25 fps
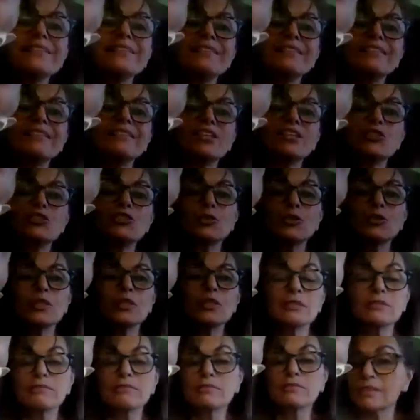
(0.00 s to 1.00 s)
that you
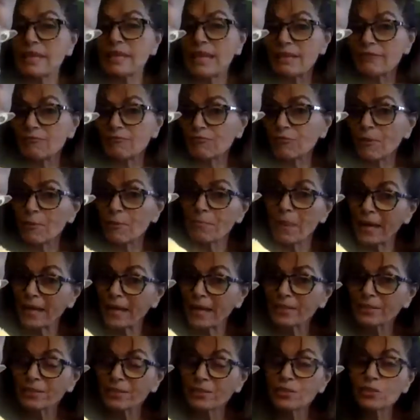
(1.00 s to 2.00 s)
could get from
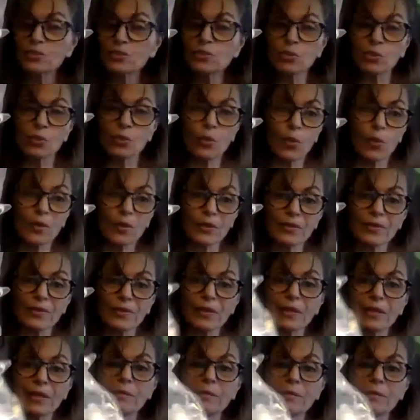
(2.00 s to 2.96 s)
Michael's or order them